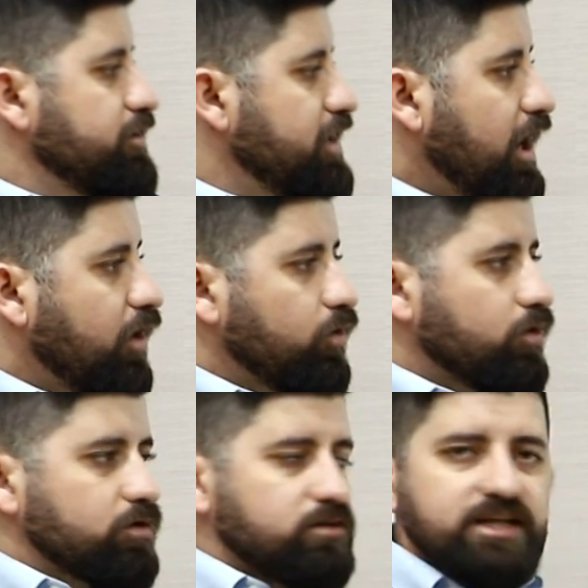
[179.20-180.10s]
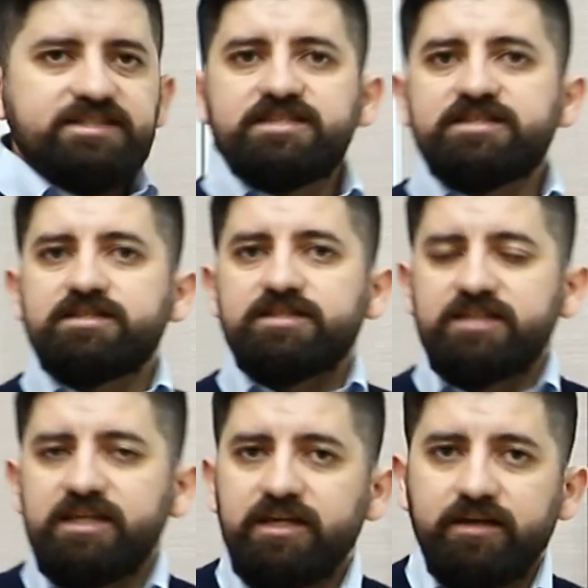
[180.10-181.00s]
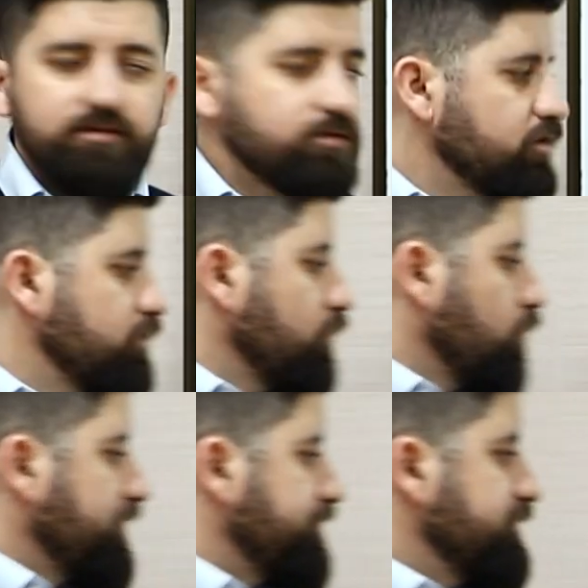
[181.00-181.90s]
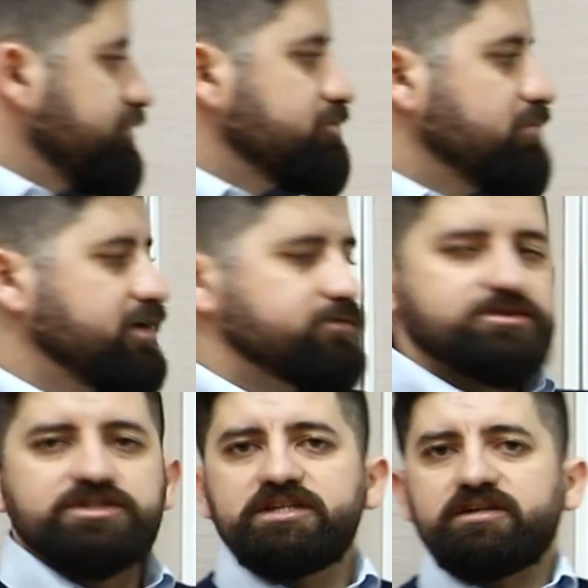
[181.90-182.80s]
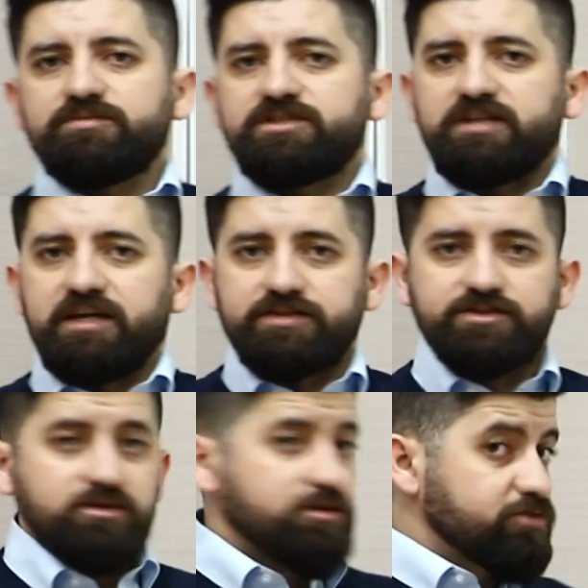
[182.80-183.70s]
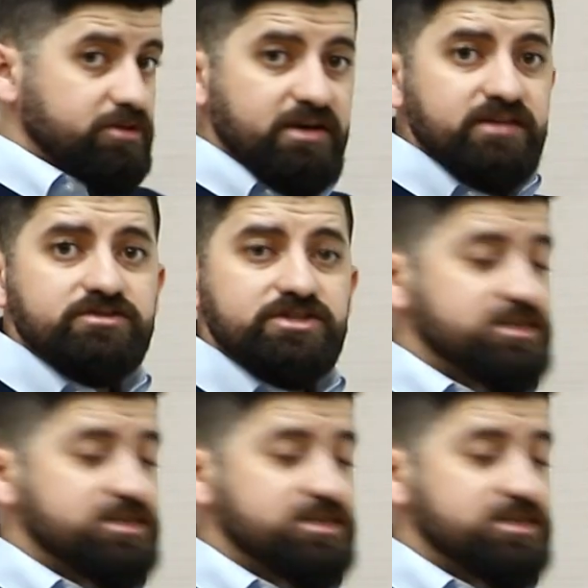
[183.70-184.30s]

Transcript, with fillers: now let's see what the remainder theorem states. Remainder